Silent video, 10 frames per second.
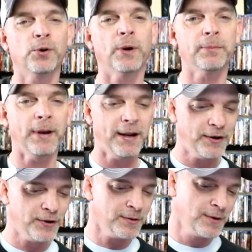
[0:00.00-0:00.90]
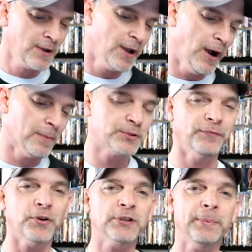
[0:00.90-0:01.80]
quick manner. So
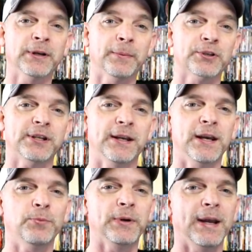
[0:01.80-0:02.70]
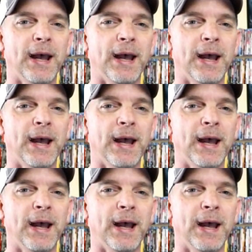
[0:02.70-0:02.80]
first up at number 10, we